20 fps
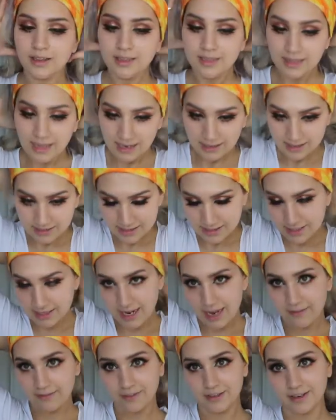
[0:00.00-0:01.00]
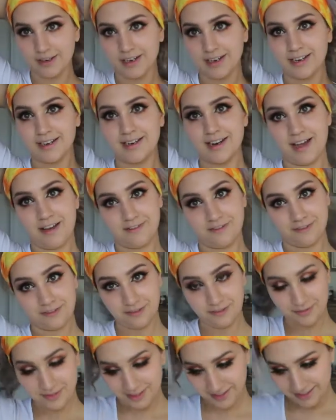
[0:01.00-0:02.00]
That is never enough
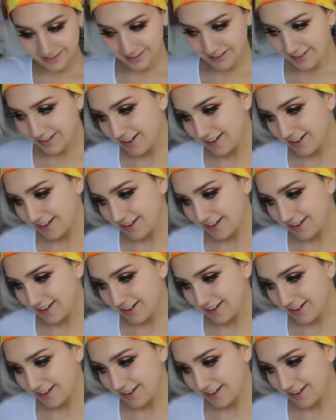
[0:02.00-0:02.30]
for me.